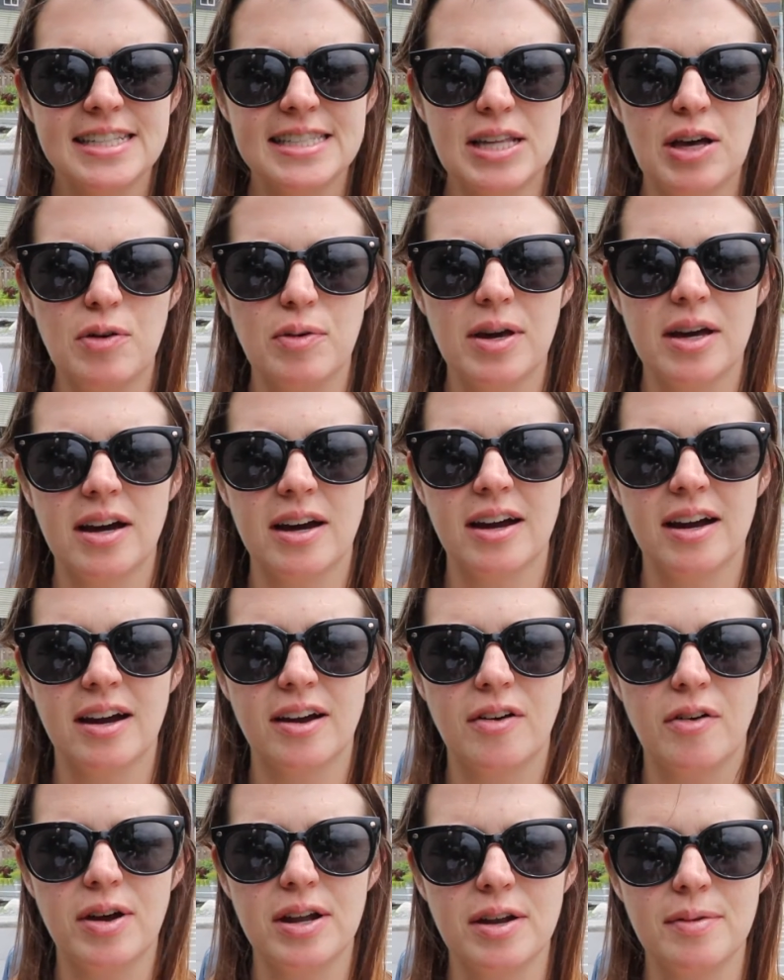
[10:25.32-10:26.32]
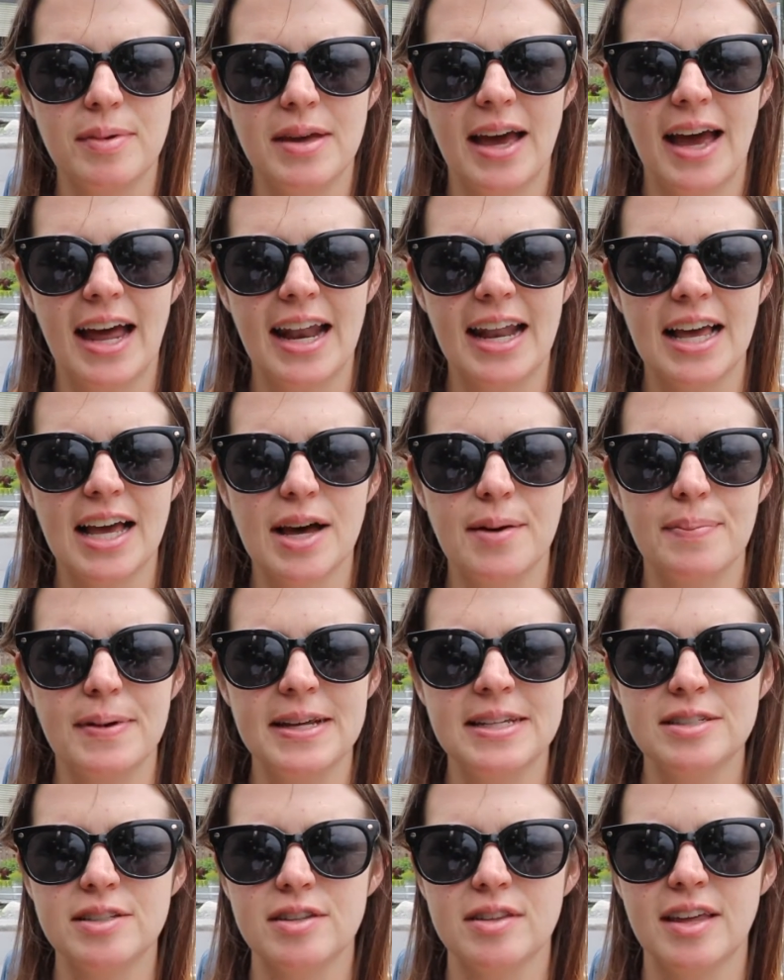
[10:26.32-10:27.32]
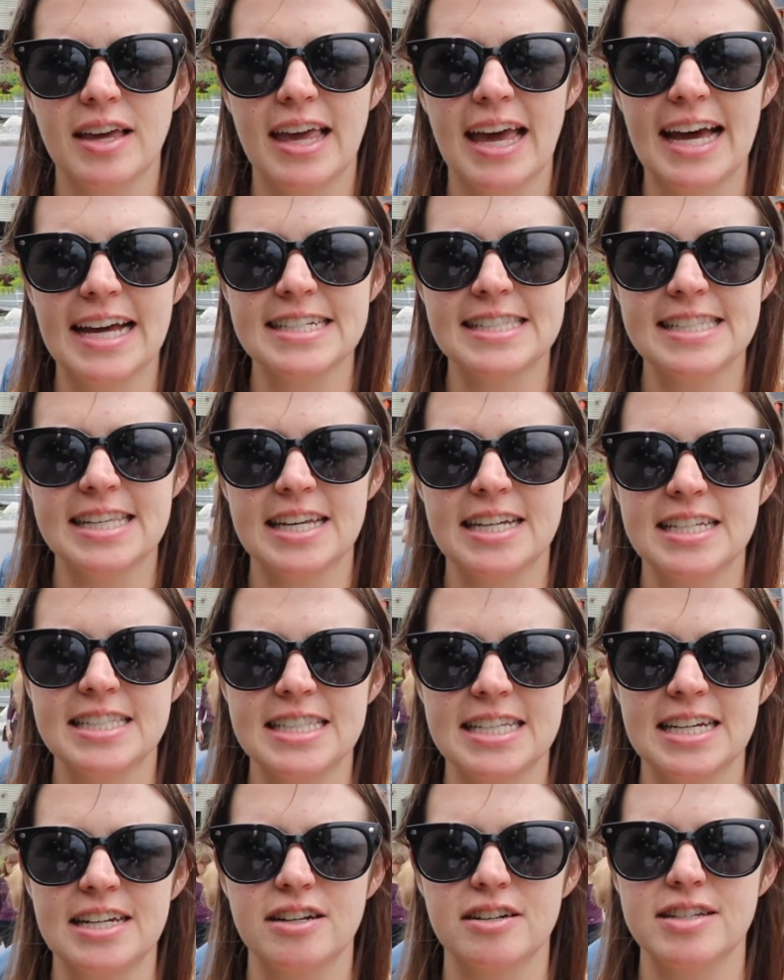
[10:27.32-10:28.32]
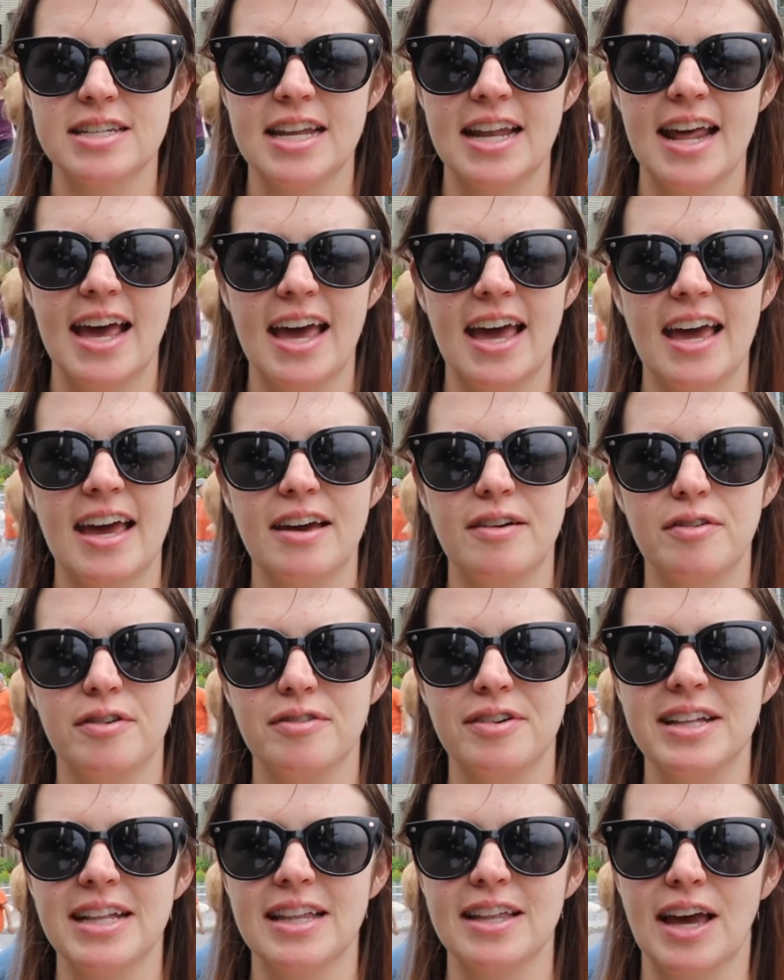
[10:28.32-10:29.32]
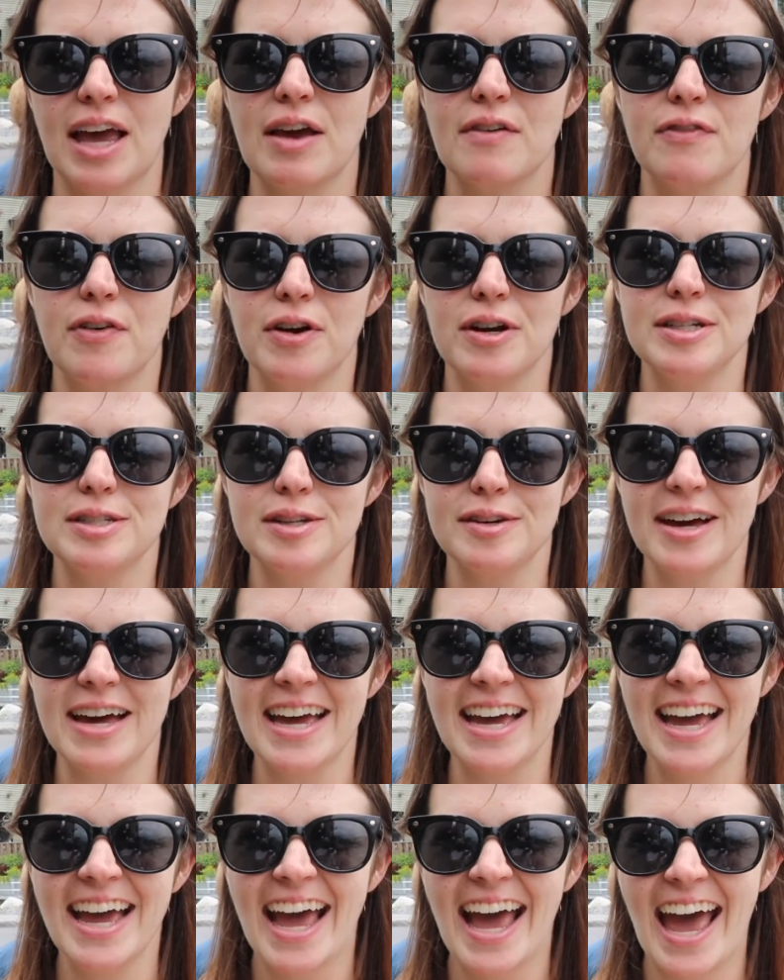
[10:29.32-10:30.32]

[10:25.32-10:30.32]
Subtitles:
So we are going to be heading up into the Catskills later today. We're really looking forward to it.